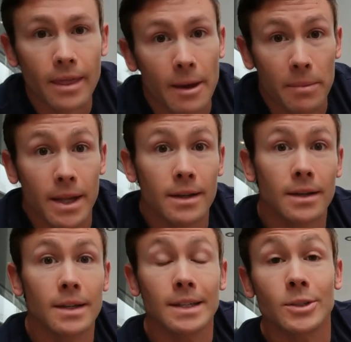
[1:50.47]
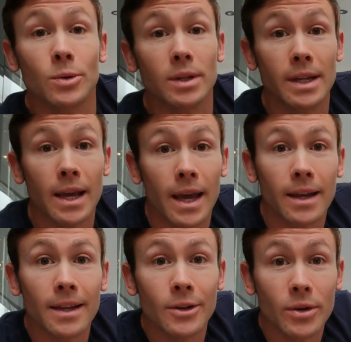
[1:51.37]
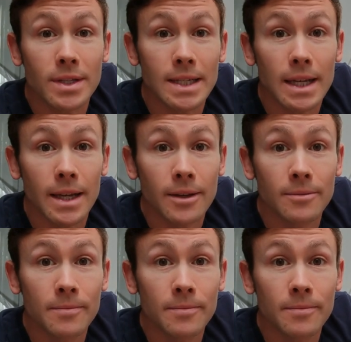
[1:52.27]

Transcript: that bit is called a deckhead, not a ceiling.